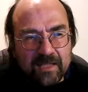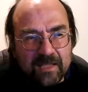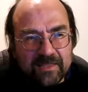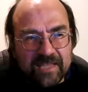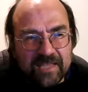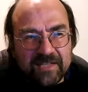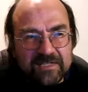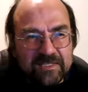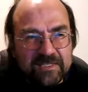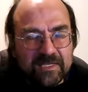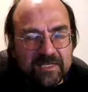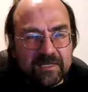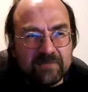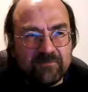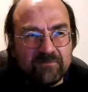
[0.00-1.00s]
there's
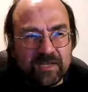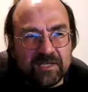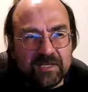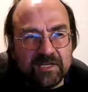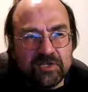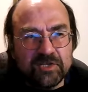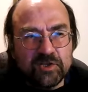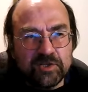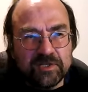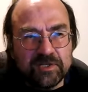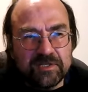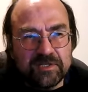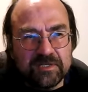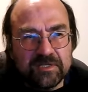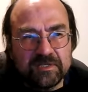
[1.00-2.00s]
the recognition
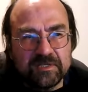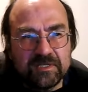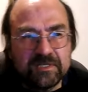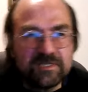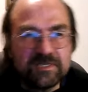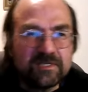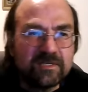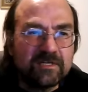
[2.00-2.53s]
that